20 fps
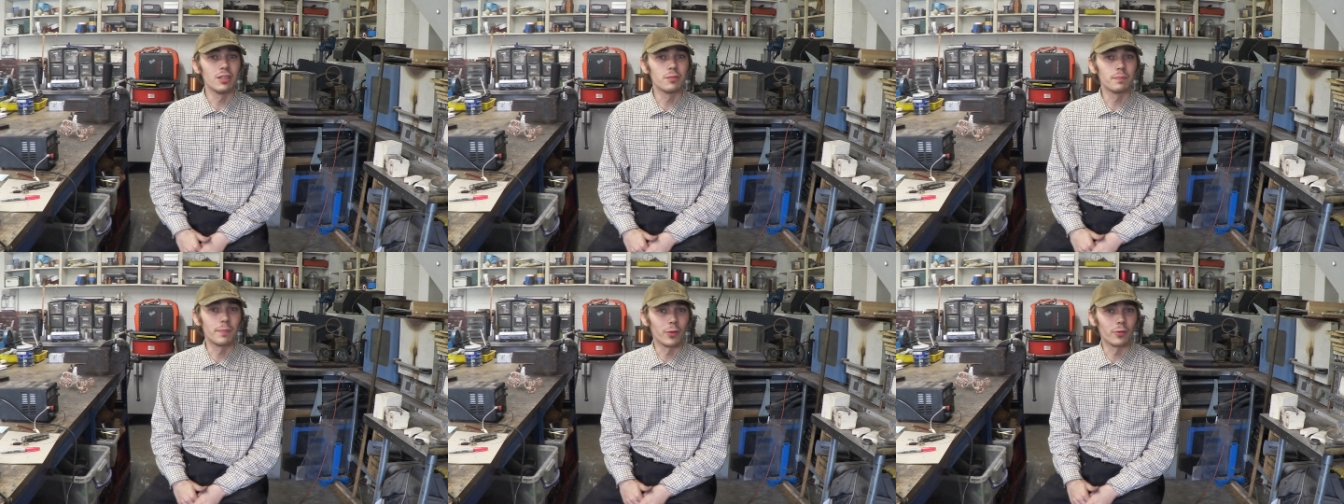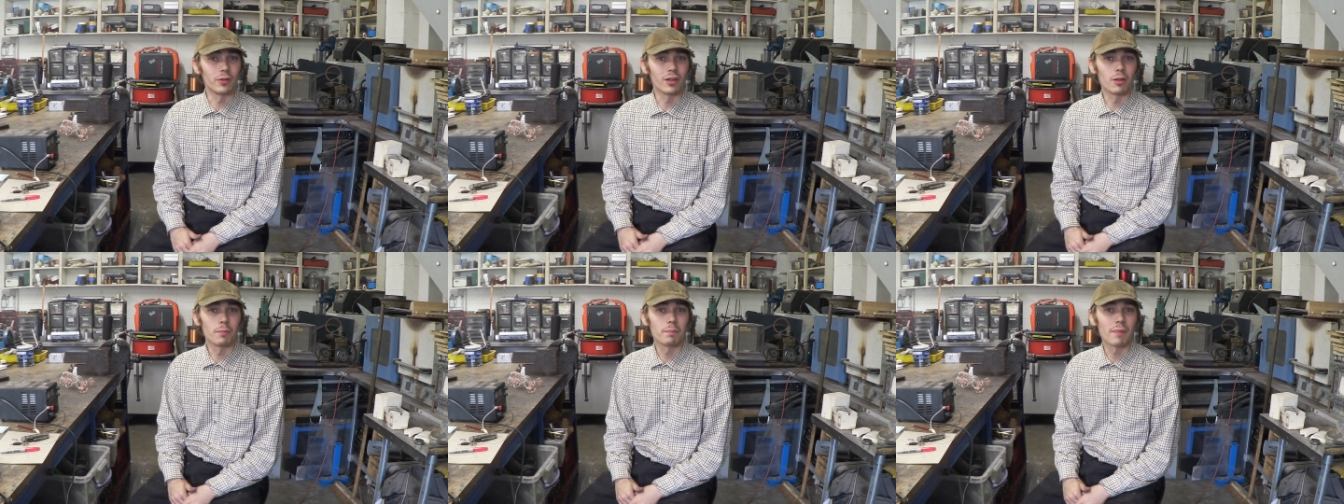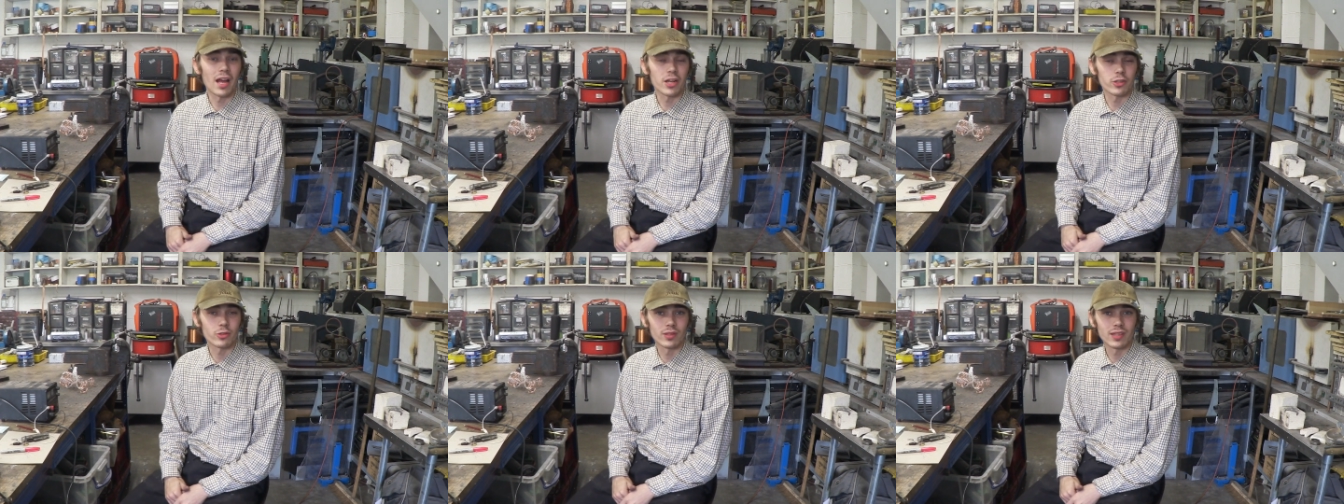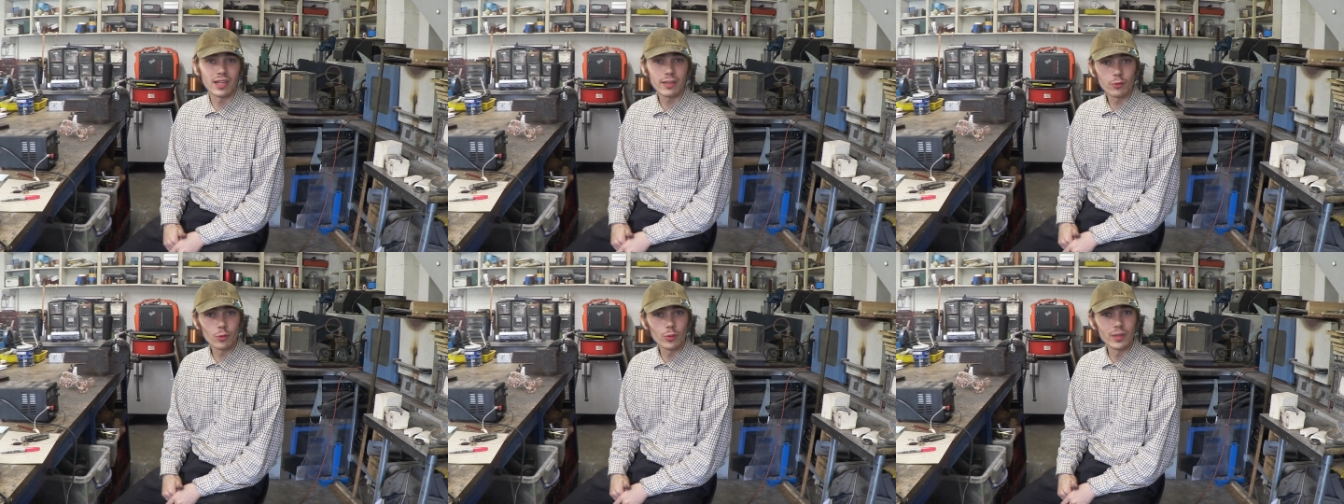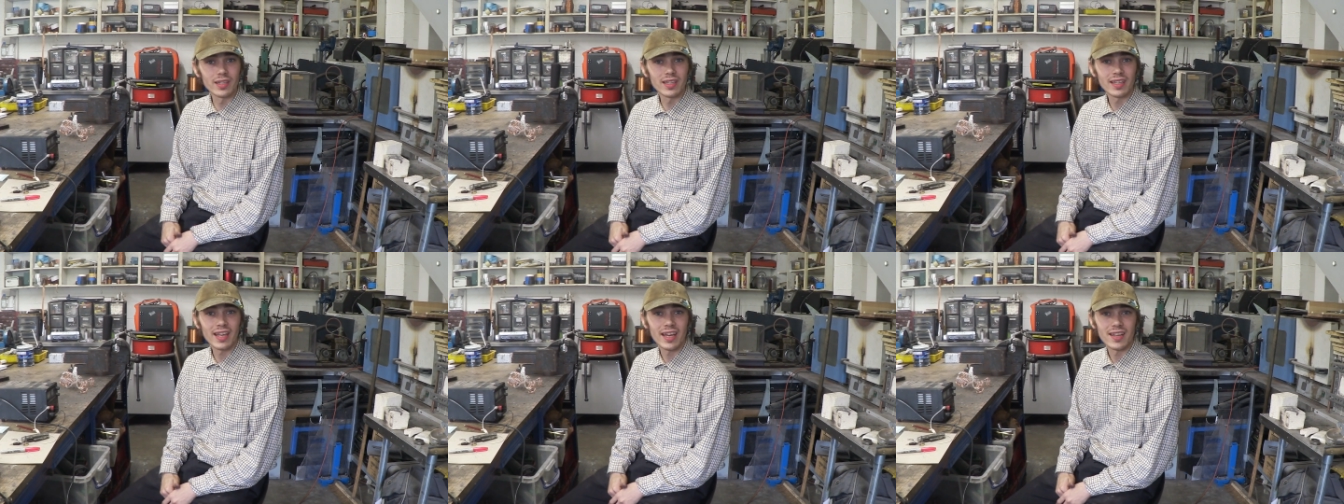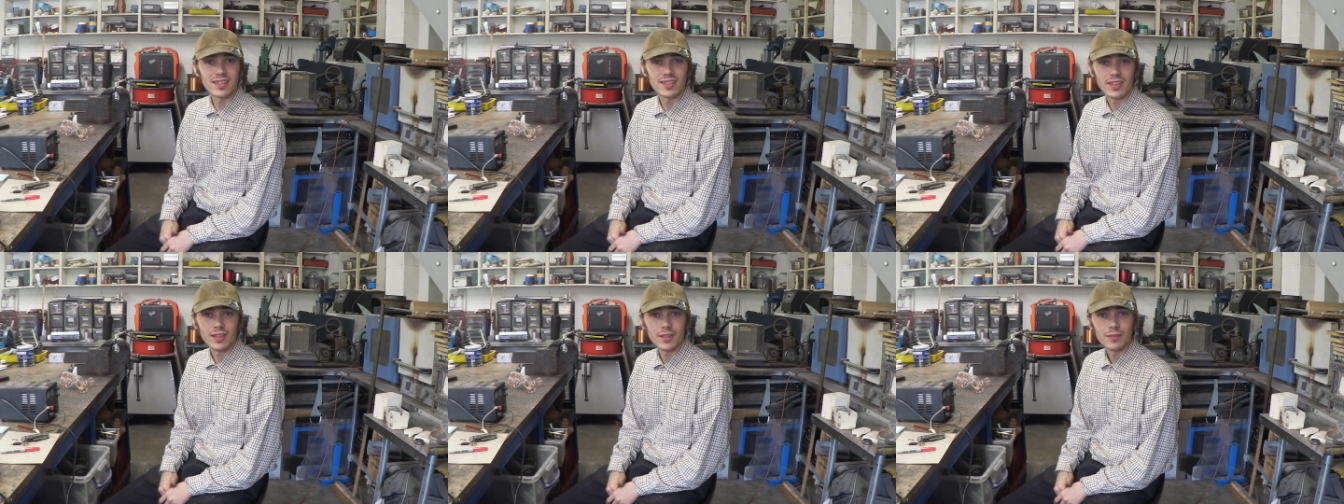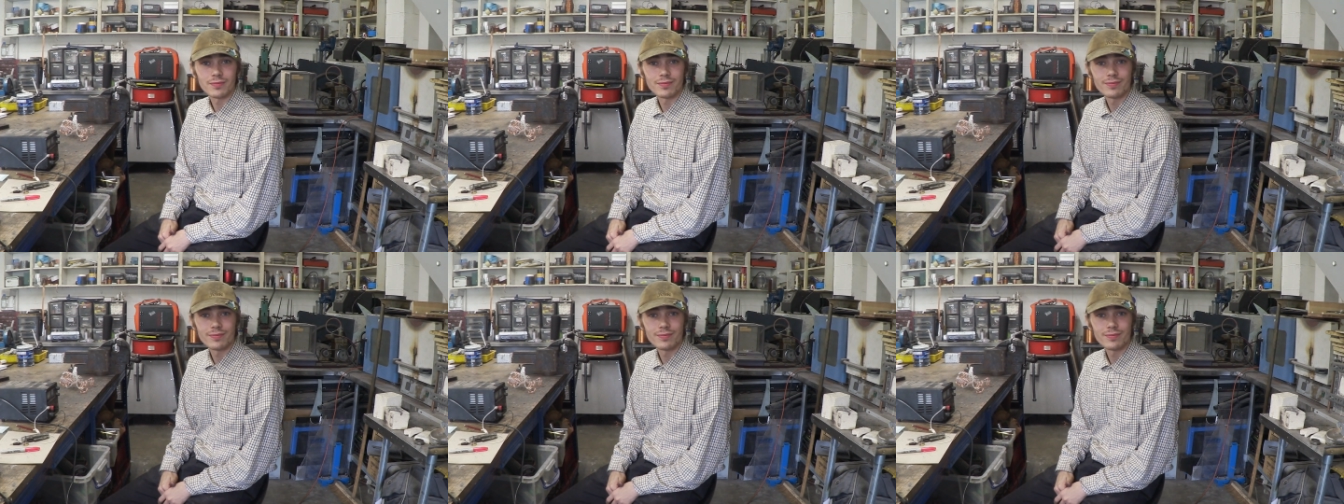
is building a battery level indicator.